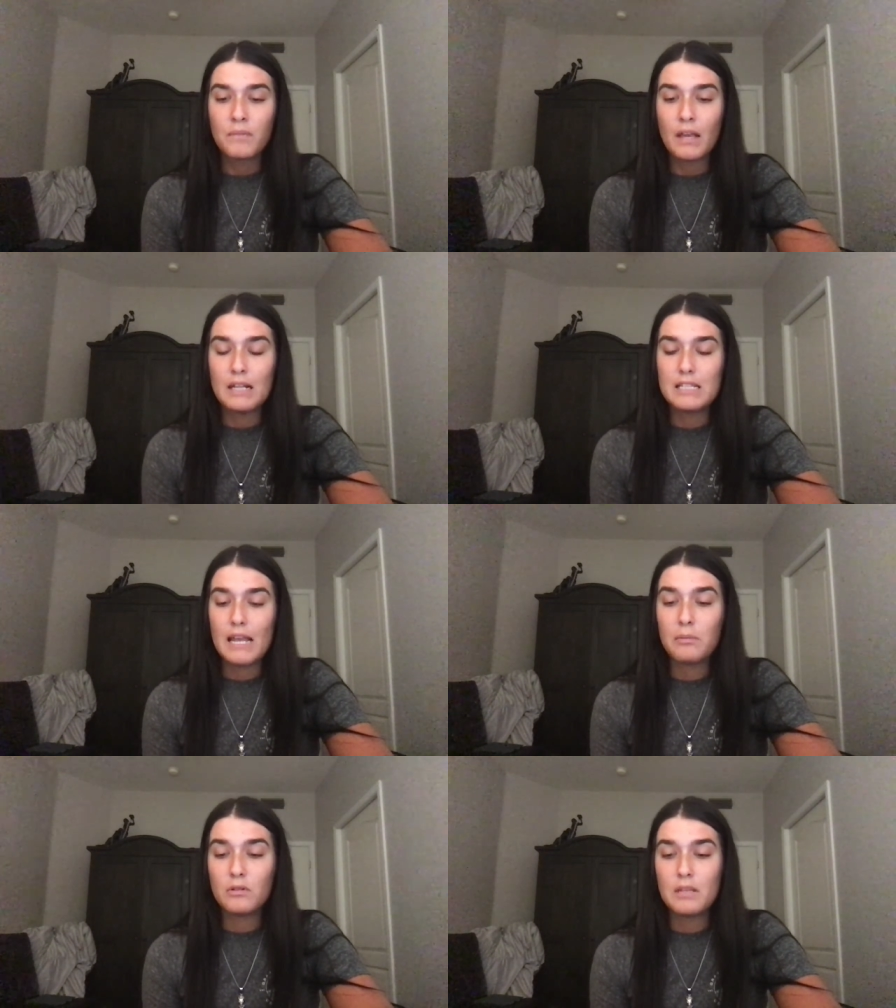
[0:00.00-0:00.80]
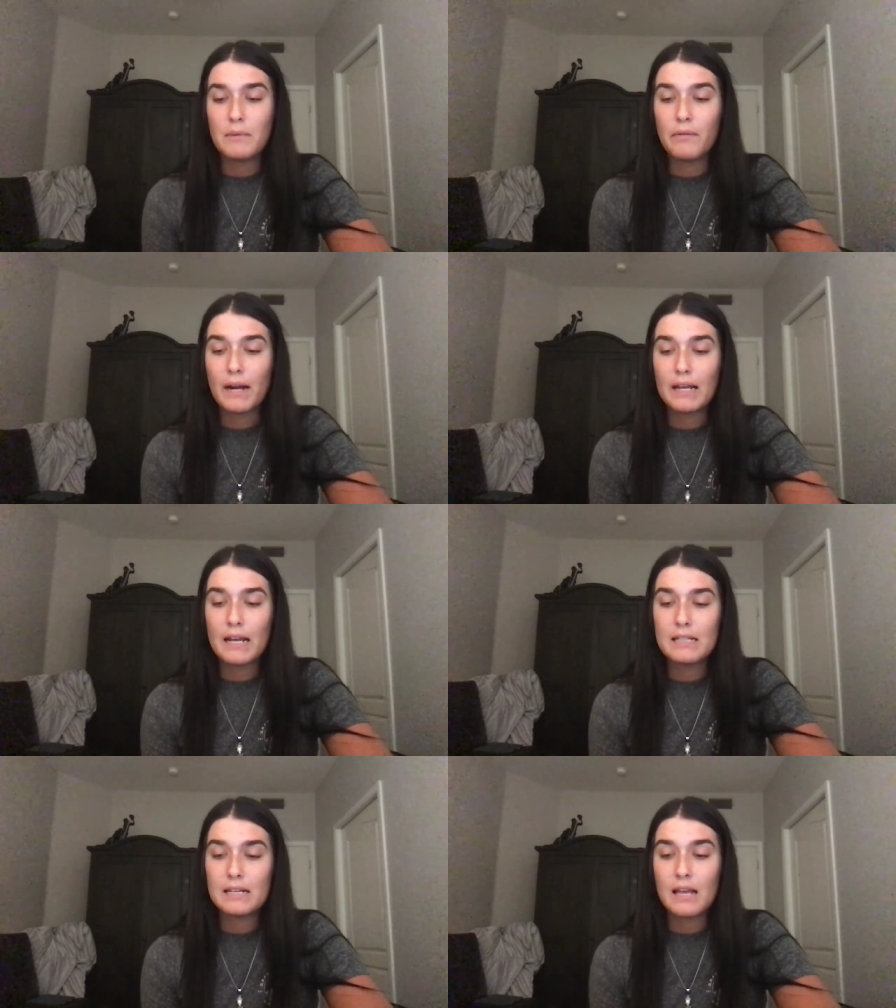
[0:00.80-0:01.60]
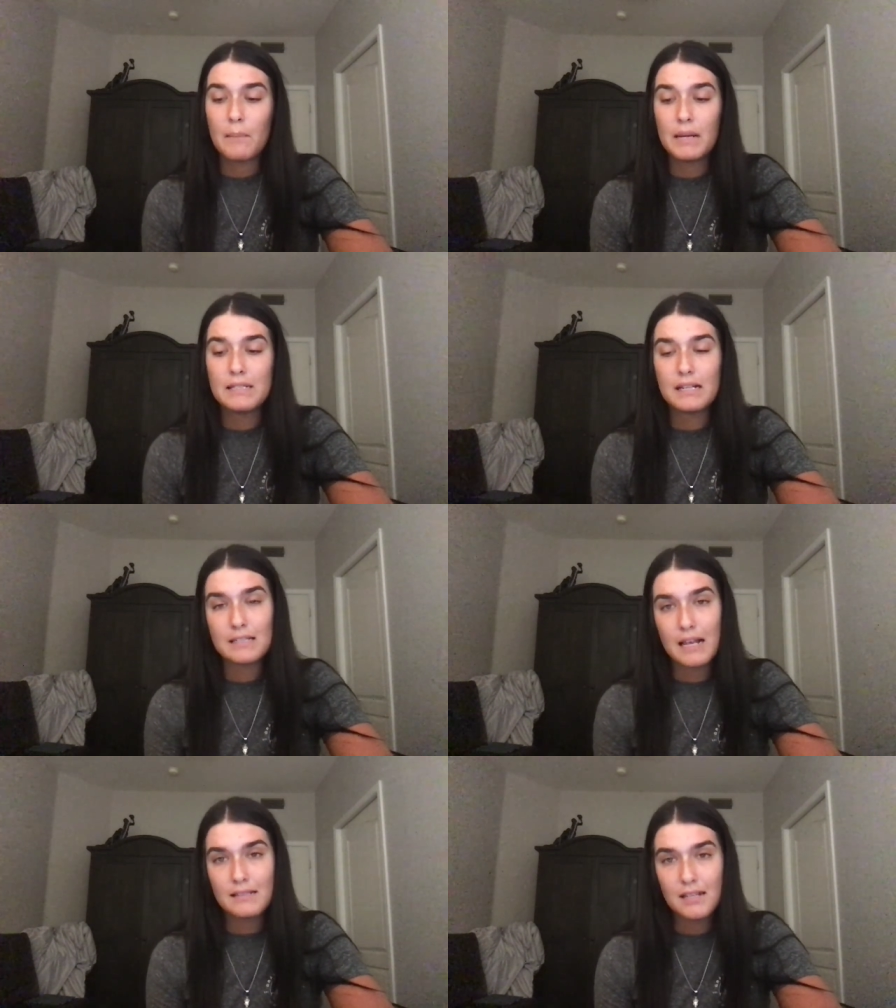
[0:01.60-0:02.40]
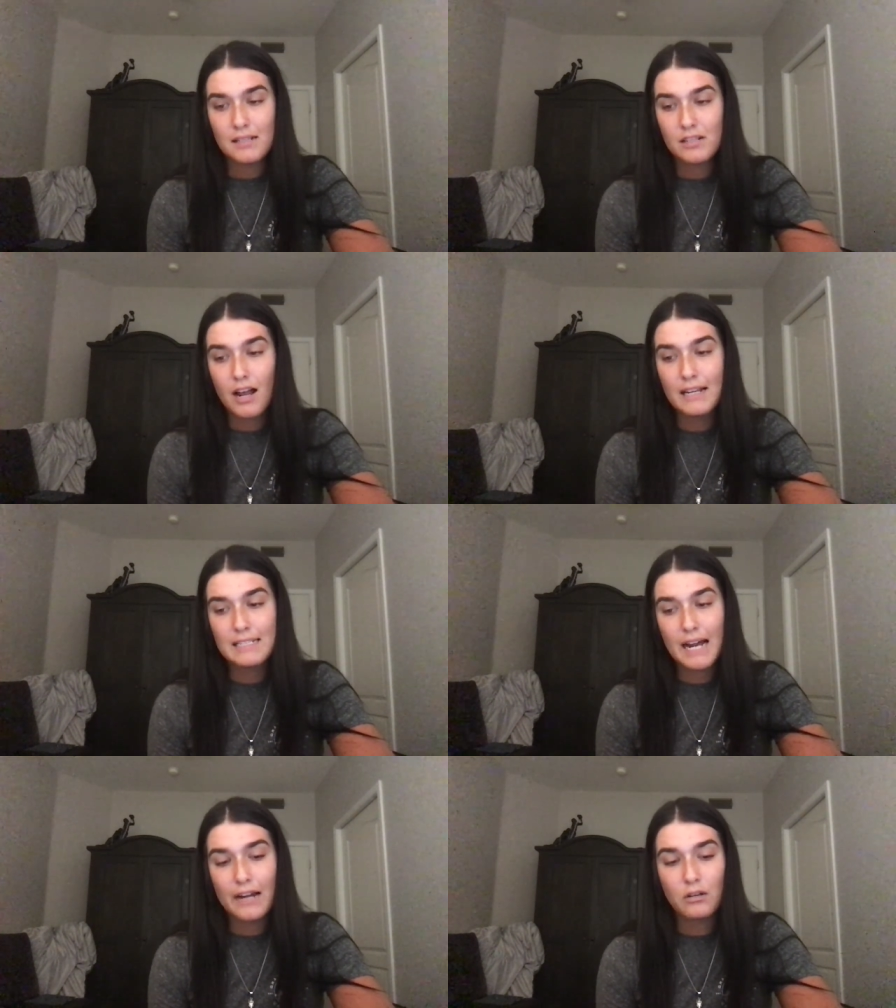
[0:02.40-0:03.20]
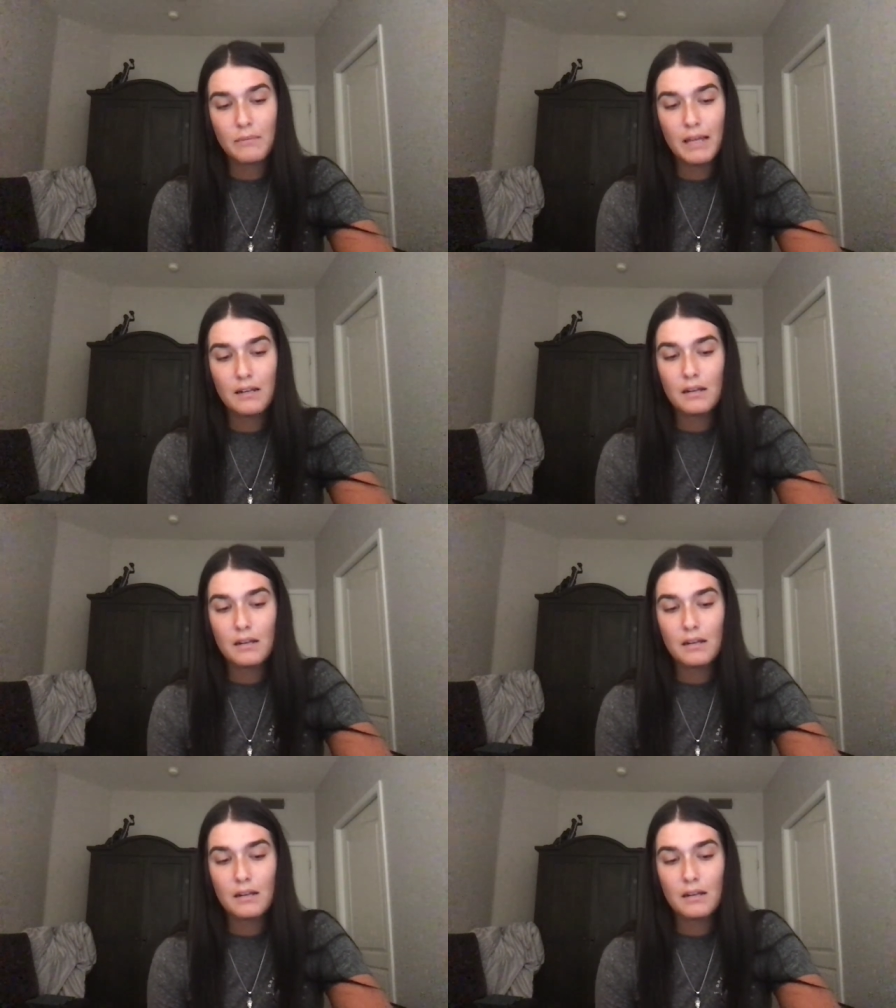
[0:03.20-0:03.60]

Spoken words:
It's able to be recognized that company success is not entitlement,